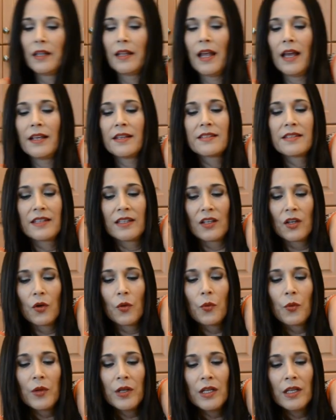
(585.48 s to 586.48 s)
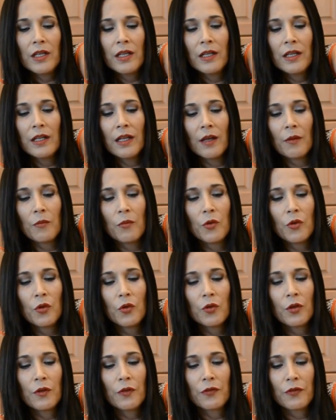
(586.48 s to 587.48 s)
nice and green and
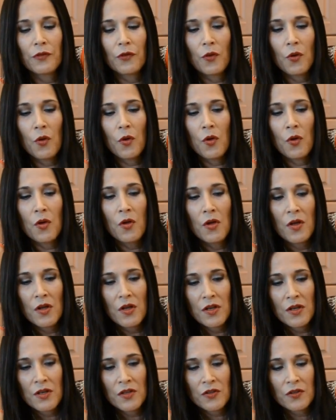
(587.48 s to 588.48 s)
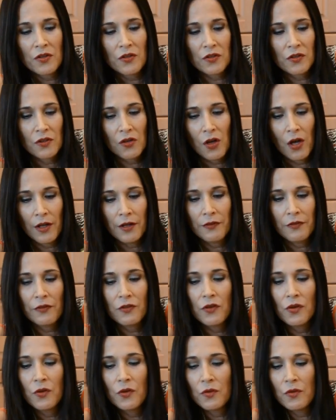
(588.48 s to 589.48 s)
beautiful. Just cut a
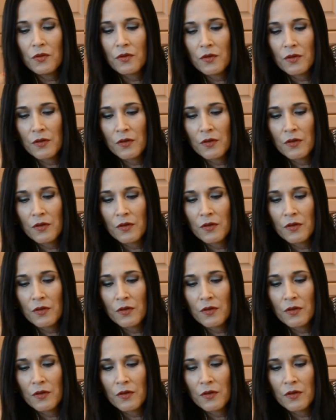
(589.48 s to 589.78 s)
few